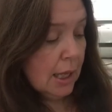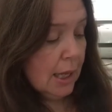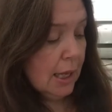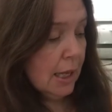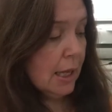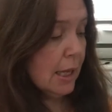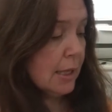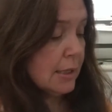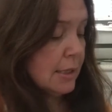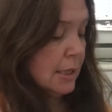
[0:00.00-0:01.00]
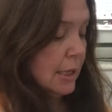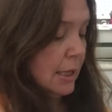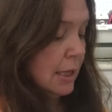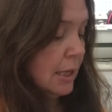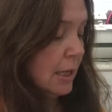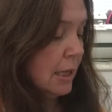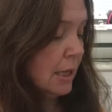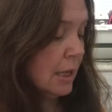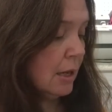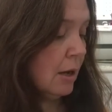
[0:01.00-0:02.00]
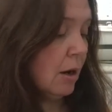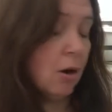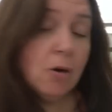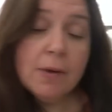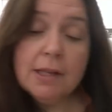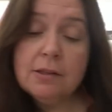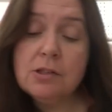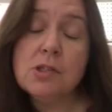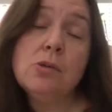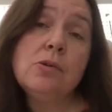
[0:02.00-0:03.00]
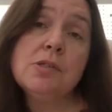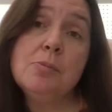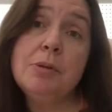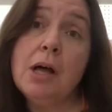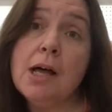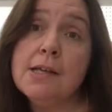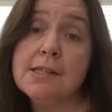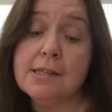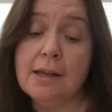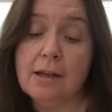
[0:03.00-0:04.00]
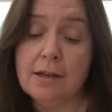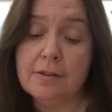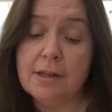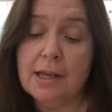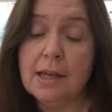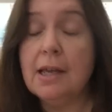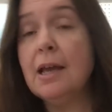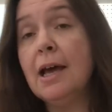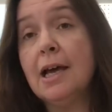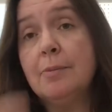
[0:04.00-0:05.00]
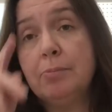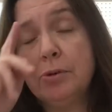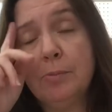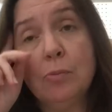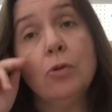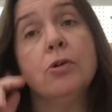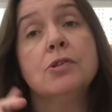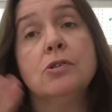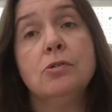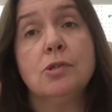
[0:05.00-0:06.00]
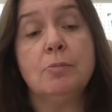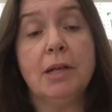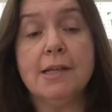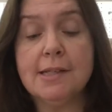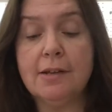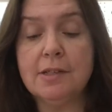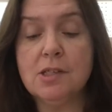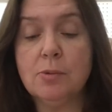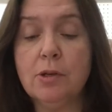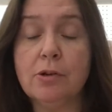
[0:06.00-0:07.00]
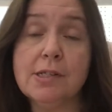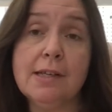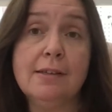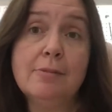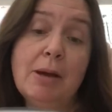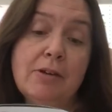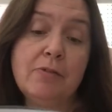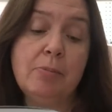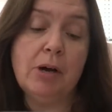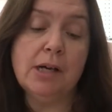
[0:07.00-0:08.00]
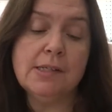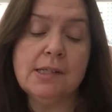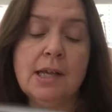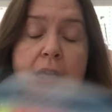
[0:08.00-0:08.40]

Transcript: And Oh, in the school supplies, uh, they had put more school supplies out this week or taken them out of the box